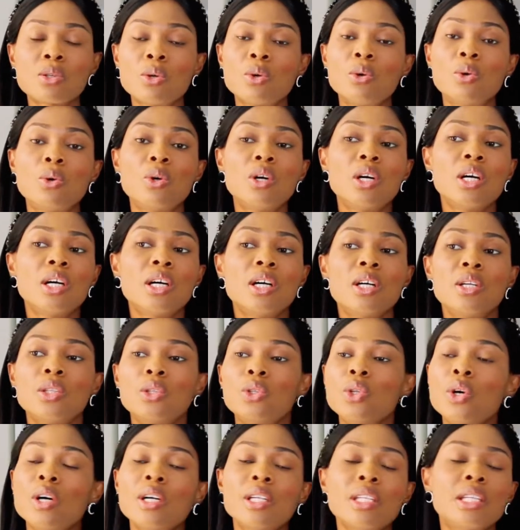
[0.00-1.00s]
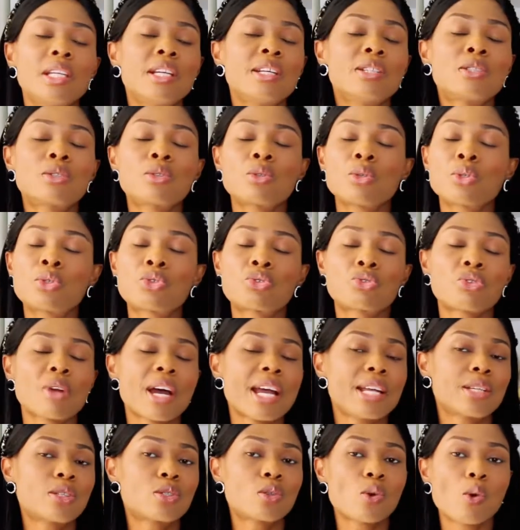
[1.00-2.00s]
So no need to
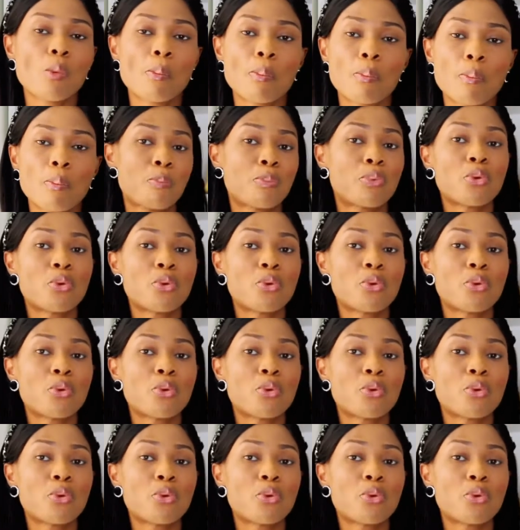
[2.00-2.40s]
try to